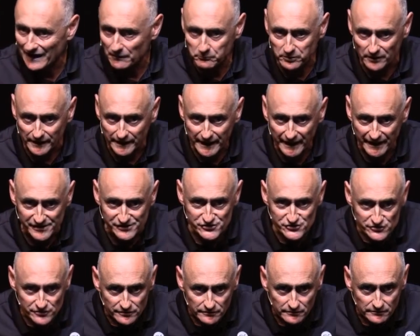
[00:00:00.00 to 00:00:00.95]

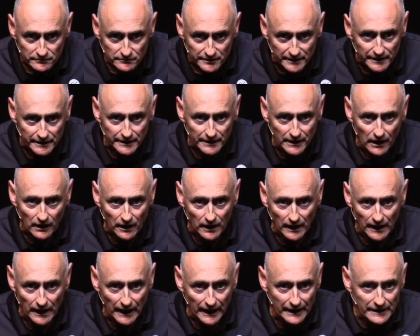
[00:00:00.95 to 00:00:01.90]
application in our
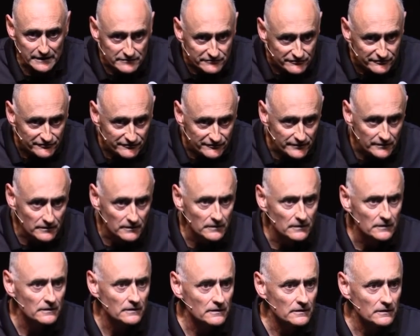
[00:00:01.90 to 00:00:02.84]
life?
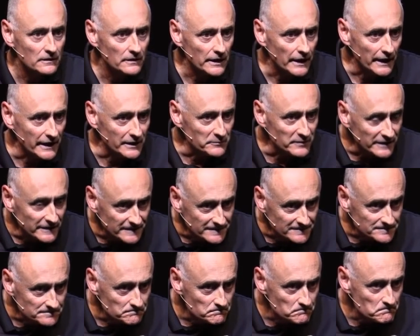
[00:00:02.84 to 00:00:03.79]

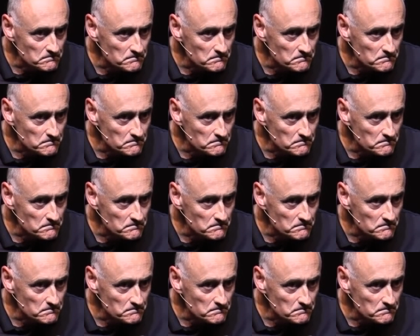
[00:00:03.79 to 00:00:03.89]
Amen.